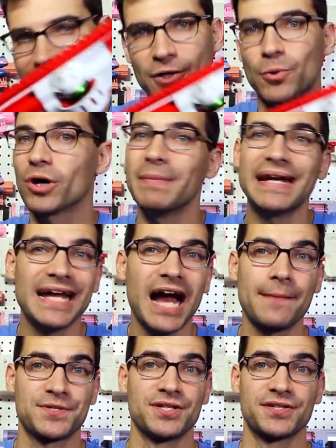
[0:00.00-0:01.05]
there weren't many
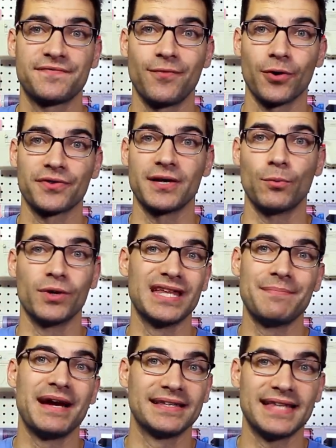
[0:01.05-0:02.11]
options for them when
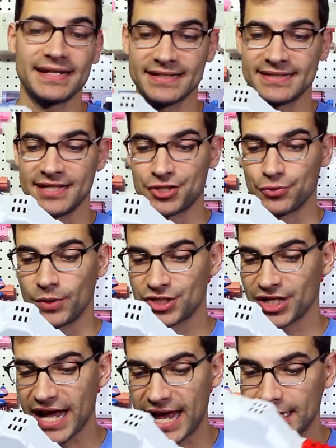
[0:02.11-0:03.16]
they made that decision,
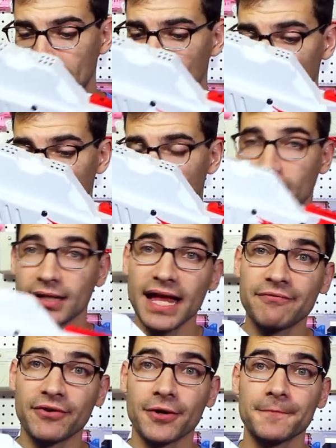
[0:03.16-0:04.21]
which again,
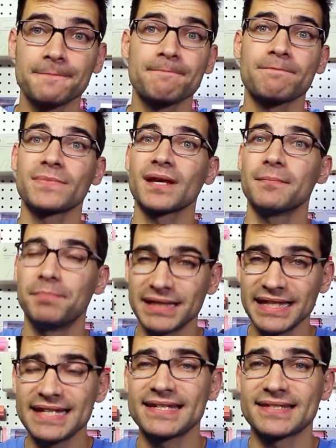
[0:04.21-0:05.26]
clever,
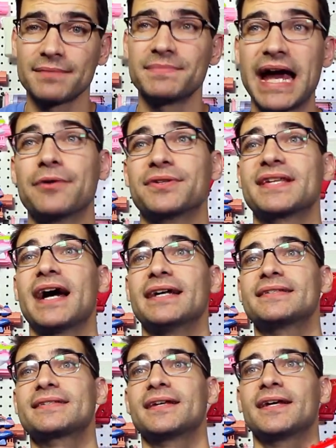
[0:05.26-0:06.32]
but leads to some
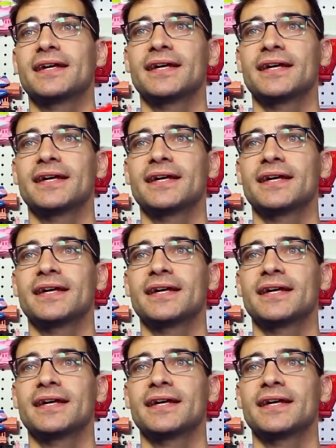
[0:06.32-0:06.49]
downsides.